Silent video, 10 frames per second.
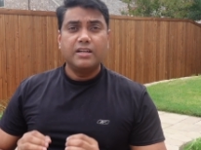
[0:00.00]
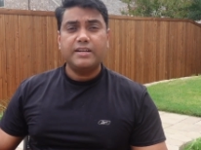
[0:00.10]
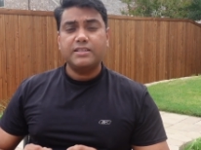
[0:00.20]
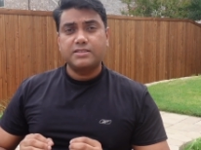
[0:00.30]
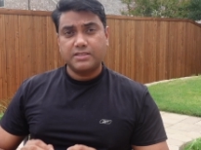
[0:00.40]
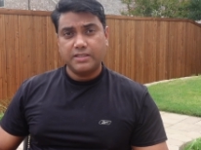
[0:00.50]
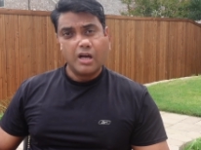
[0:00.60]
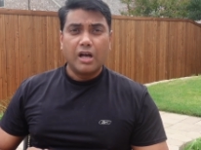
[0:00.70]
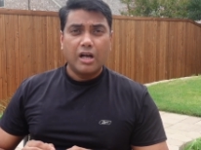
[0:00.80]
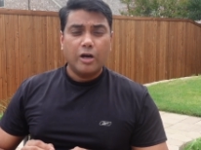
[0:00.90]
let us
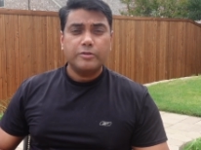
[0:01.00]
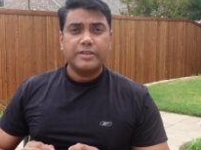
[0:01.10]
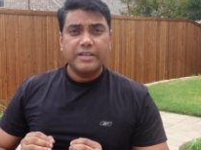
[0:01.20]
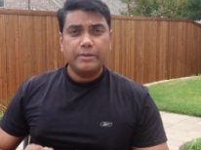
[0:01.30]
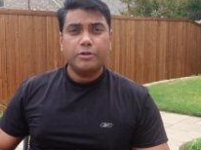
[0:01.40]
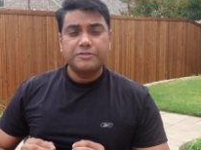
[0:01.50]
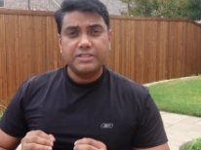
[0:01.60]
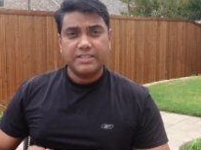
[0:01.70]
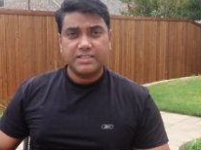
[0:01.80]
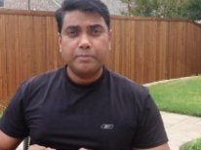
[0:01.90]
see how the game of
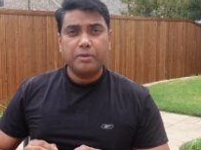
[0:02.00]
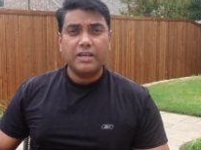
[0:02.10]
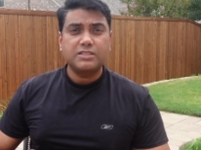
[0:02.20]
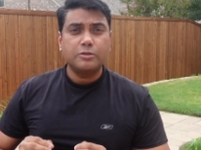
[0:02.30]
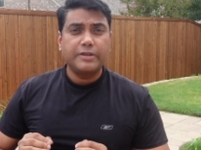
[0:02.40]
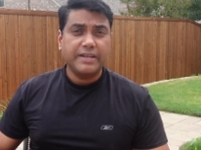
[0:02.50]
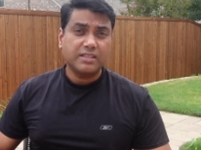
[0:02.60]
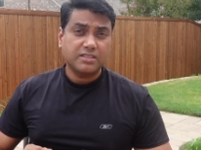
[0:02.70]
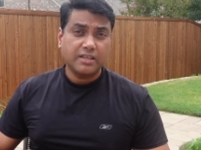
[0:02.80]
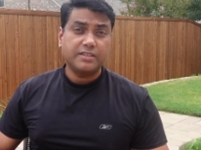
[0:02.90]
chess applies applies to
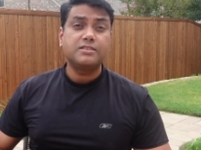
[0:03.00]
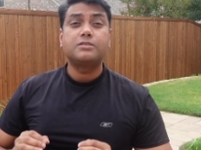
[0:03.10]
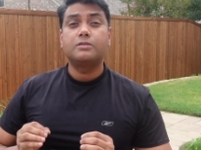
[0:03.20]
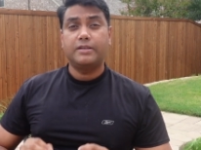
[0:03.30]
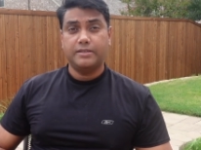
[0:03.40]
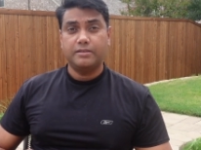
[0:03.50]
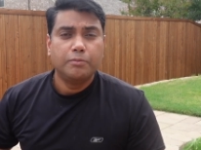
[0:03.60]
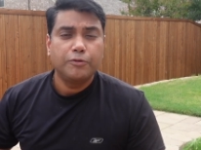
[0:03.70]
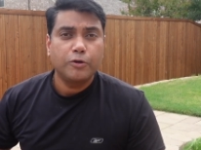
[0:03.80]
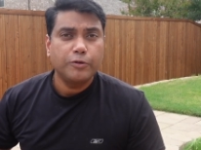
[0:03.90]
data scientists today.
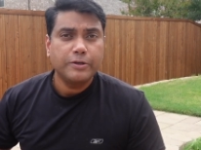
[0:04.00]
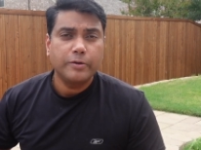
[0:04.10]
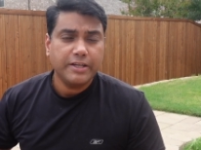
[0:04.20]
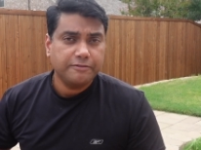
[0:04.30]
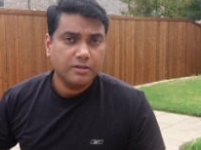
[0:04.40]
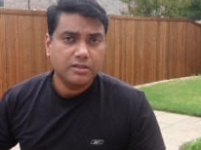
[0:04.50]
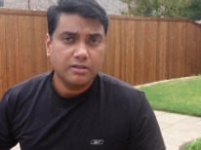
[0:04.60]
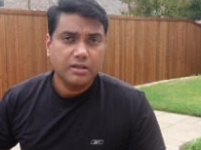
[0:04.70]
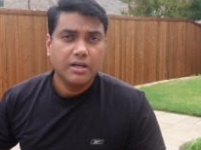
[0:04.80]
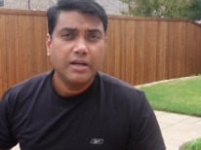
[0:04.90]
Before we go any
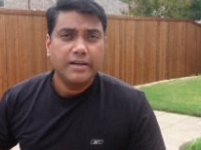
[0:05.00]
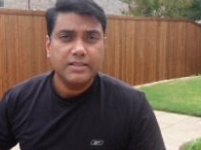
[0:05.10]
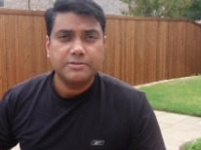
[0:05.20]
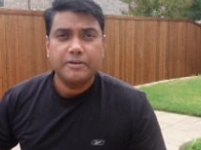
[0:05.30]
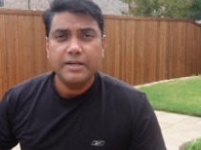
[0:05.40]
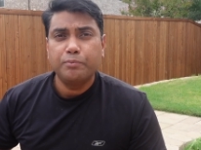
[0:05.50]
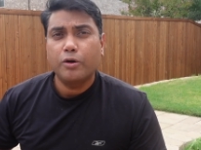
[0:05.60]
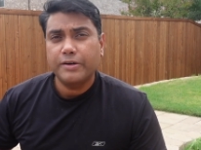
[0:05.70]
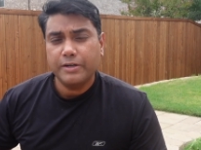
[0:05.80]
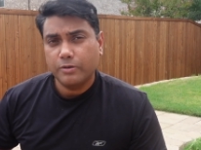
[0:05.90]
further, it is very
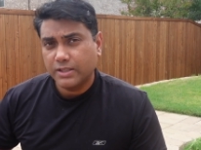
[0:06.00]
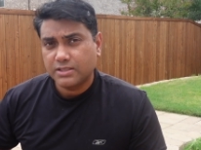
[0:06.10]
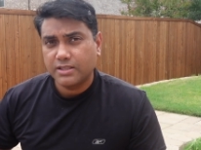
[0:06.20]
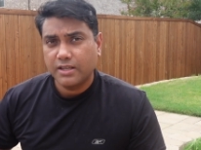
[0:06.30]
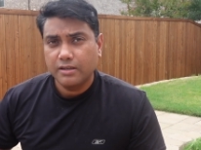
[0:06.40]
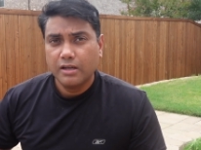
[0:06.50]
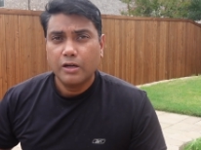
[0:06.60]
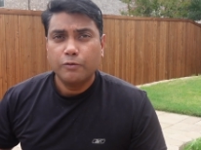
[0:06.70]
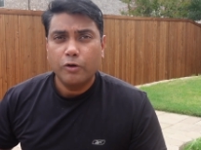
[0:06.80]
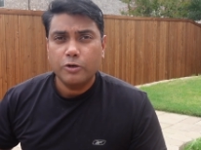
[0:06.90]
important to understand
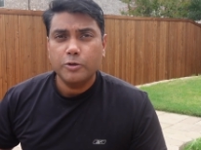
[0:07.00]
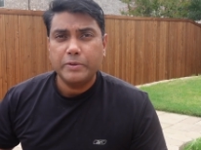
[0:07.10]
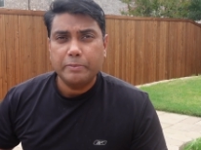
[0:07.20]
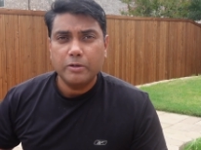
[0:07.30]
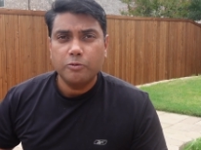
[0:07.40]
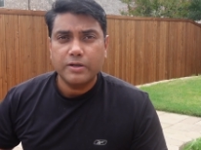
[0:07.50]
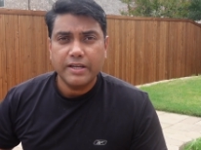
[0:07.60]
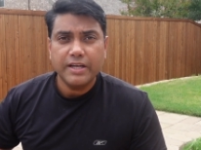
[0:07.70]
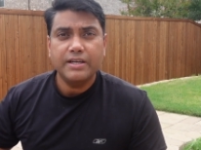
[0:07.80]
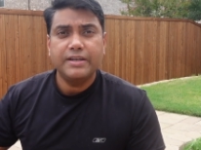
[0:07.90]
what do people
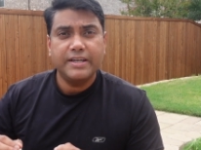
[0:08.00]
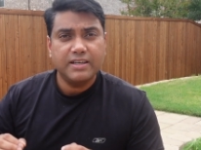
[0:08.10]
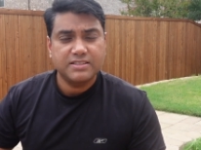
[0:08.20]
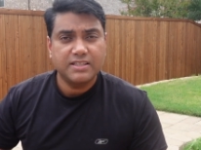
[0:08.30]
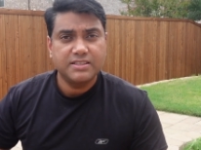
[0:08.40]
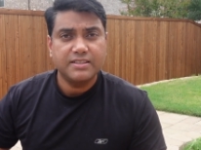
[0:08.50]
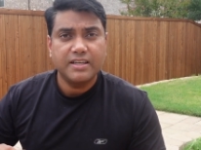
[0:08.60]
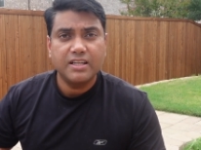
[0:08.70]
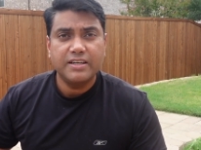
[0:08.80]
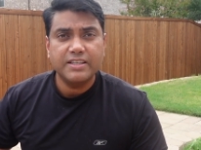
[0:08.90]
working in data science and
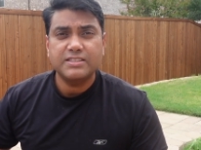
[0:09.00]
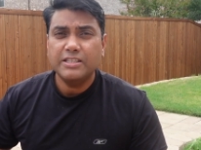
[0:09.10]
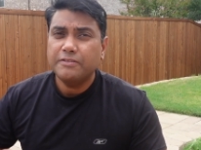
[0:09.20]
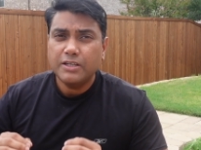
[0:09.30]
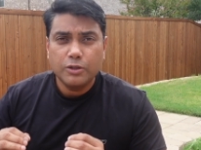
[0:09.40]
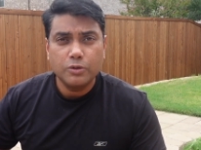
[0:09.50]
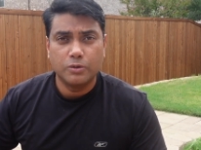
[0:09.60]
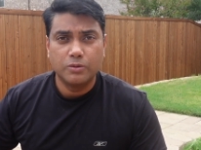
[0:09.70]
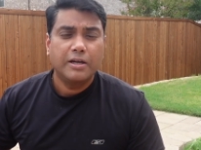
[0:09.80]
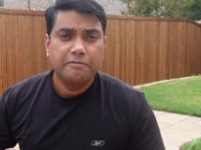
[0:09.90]
analytics even
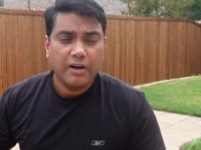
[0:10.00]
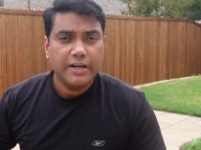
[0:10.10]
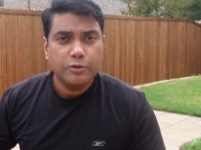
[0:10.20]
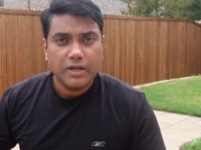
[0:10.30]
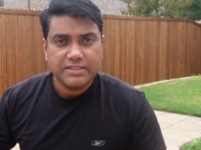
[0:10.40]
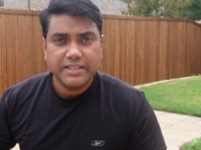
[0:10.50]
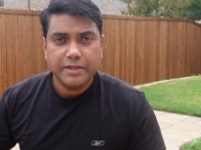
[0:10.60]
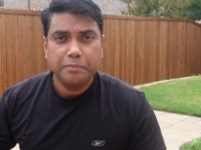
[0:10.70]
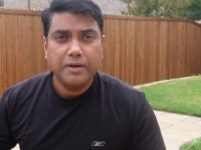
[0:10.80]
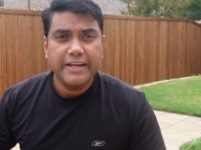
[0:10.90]
do and why do I
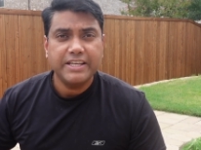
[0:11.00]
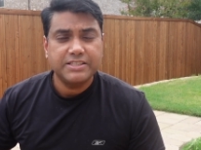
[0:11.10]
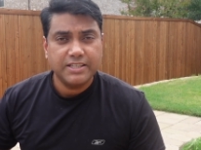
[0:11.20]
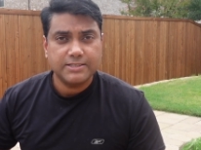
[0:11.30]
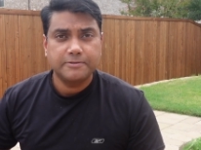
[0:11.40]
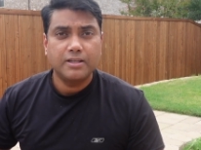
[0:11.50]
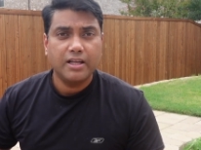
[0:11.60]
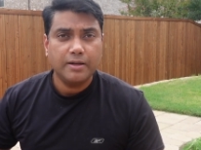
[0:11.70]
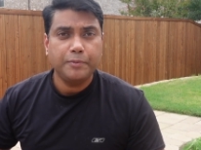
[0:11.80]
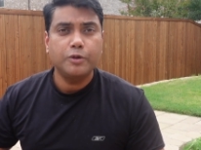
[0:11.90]
say playing chess will
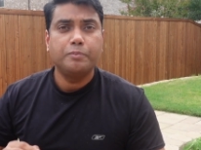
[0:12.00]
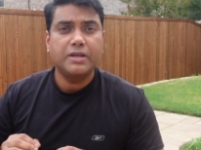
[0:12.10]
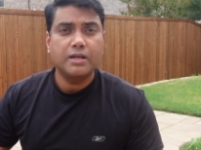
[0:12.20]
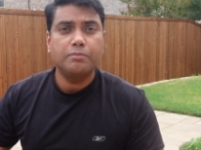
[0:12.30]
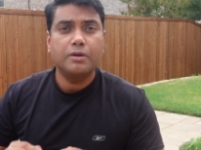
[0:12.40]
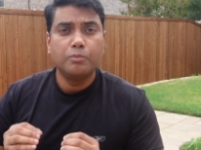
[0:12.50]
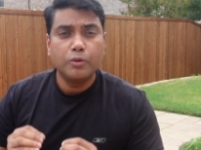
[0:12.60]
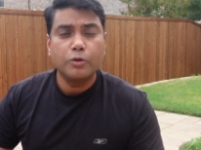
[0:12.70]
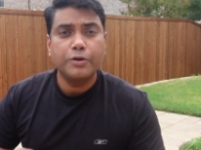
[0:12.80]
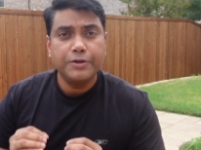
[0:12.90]
help you become a
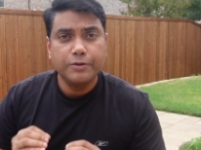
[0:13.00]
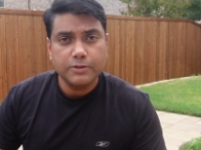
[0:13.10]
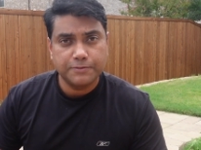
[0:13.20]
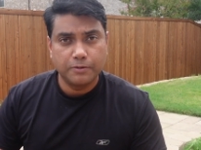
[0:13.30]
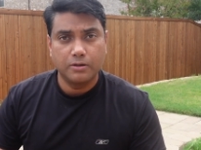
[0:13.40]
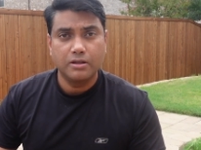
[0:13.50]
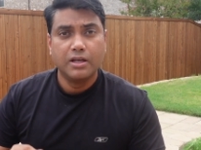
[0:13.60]
more useful